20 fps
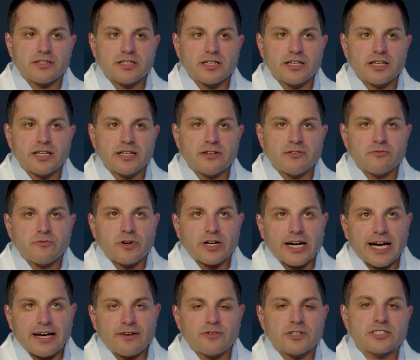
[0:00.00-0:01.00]
what
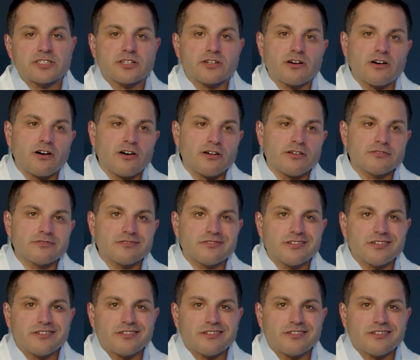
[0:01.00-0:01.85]
I would call